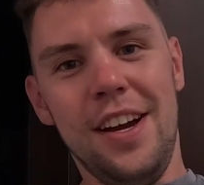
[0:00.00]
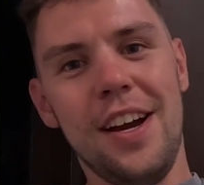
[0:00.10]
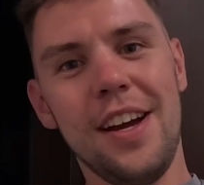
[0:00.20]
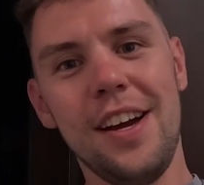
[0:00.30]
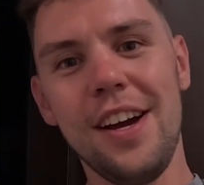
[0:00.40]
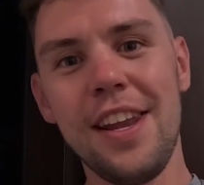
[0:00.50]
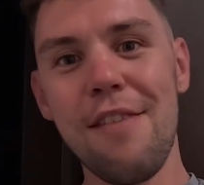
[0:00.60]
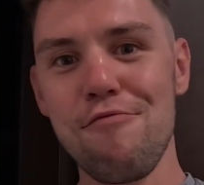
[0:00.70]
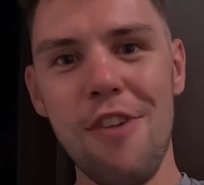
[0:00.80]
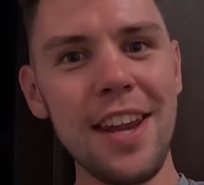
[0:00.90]
And
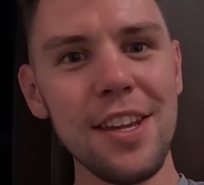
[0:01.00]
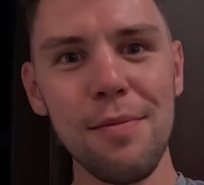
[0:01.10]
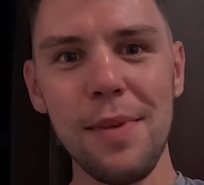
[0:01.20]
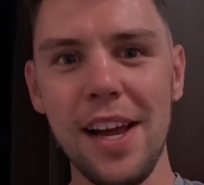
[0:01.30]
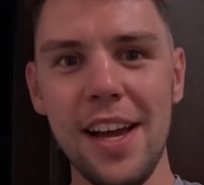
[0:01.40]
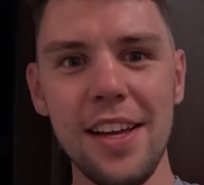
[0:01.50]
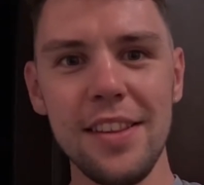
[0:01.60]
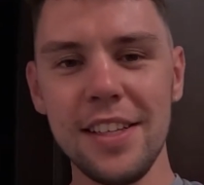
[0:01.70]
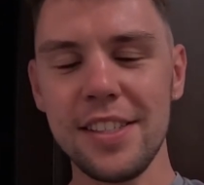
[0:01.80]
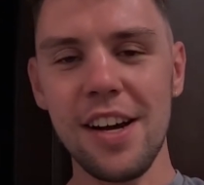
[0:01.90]
then
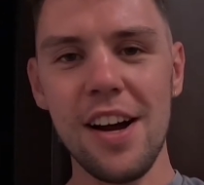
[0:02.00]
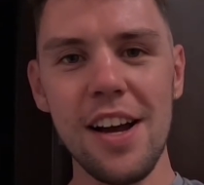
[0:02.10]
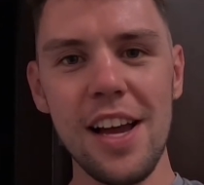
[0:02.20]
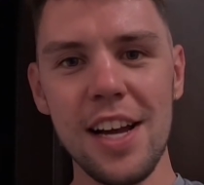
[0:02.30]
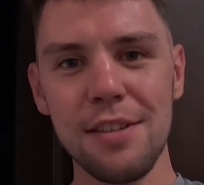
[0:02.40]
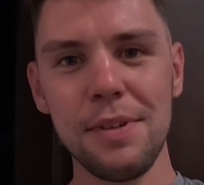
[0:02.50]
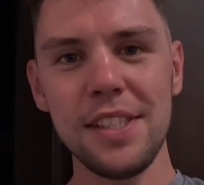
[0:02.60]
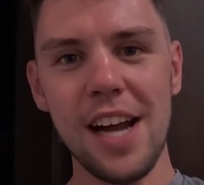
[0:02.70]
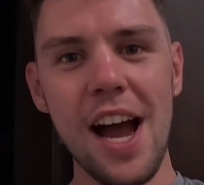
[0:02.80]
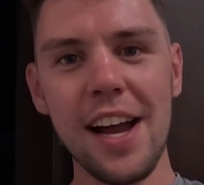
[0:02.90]
randomly, this guy asked me
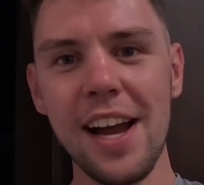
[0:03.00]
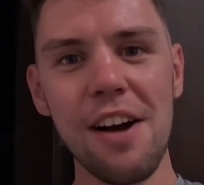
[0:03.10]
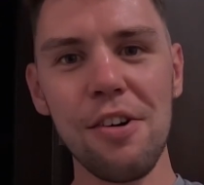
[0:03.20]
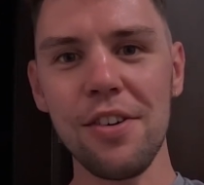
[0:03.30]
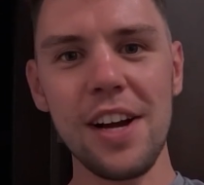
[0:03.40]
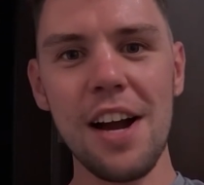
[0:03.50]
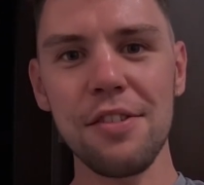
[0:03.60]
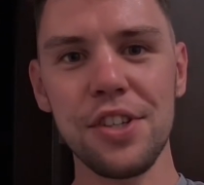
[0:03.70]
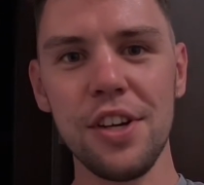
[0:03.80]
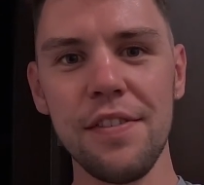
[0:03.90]
to hang out on
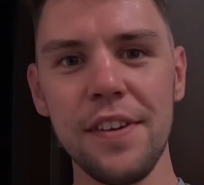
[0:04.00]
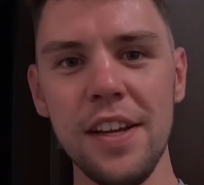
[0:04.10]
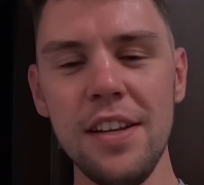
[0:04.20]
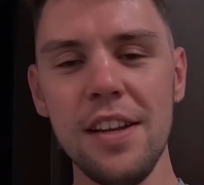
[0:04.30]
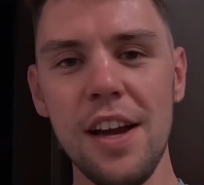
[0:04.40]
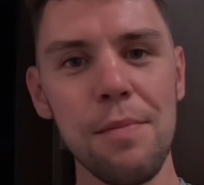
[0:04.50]
couch surfing,